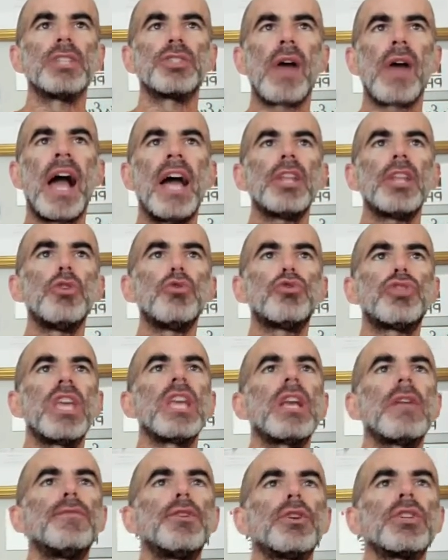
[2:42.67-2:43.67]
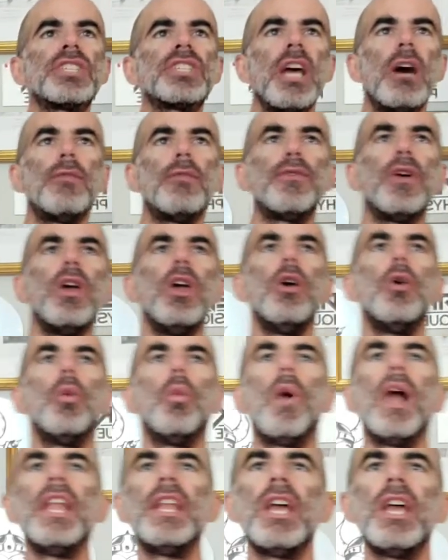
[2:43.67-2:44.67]
So how do you think of yourself
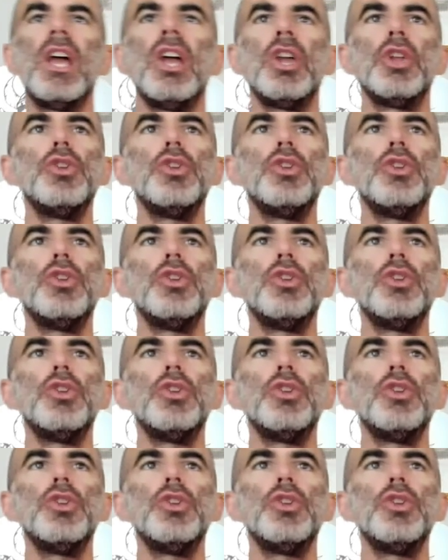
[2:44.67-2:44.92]
when